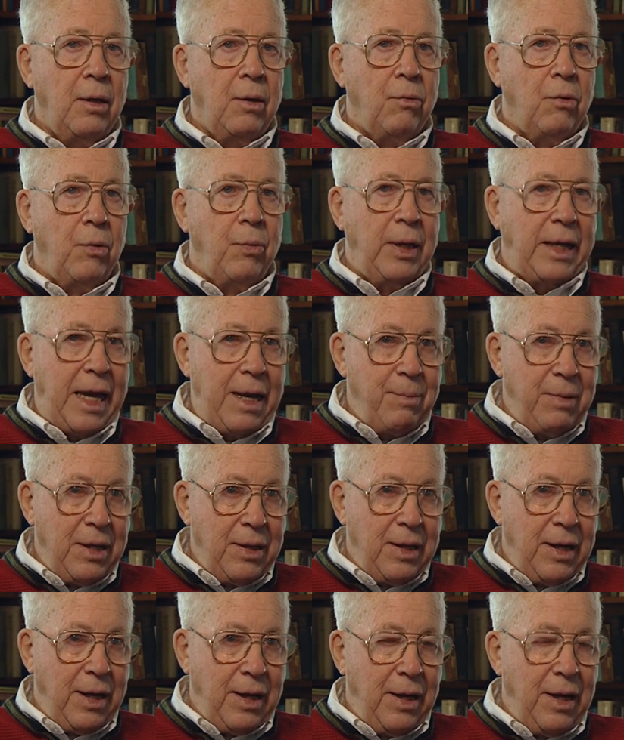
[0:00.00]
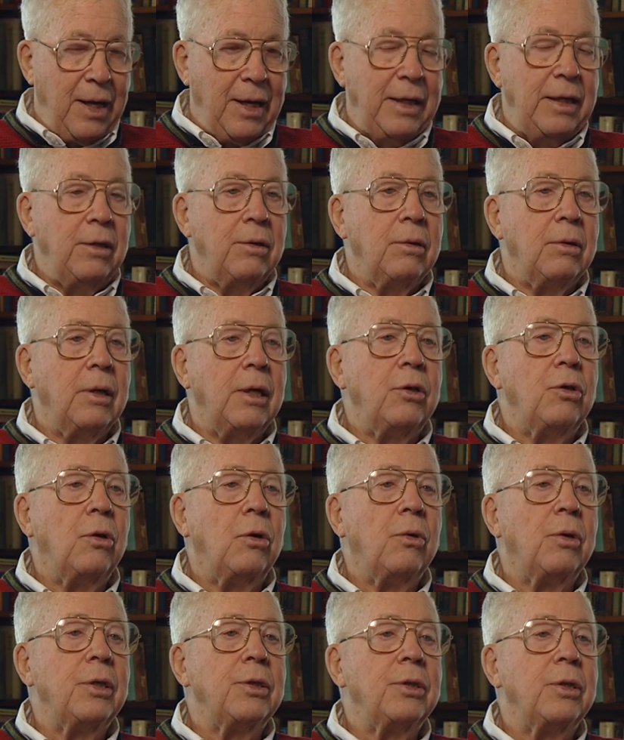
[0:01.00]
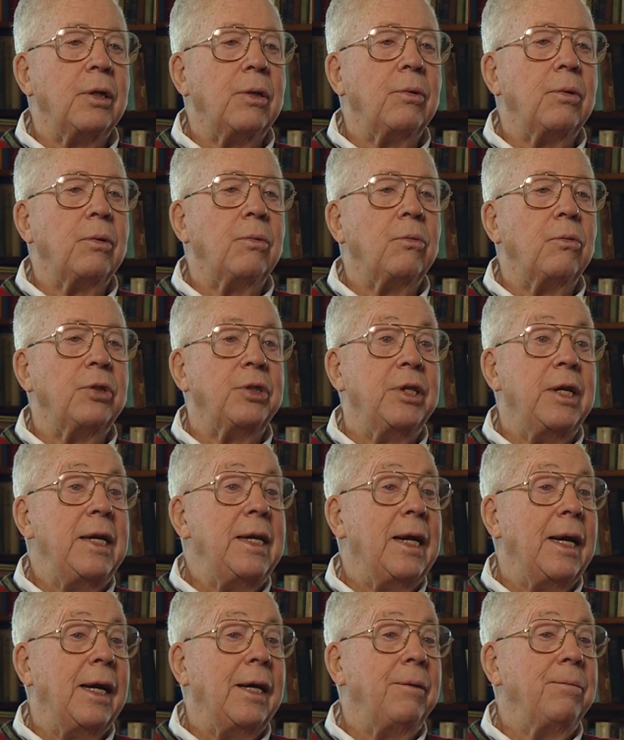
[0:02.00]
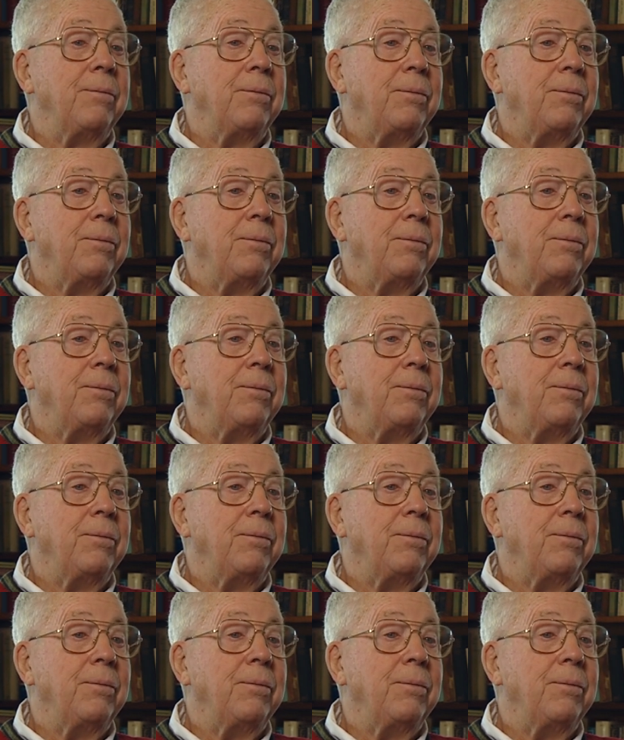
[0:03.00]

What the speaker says: when we came in that night, they told us that it was D-Day,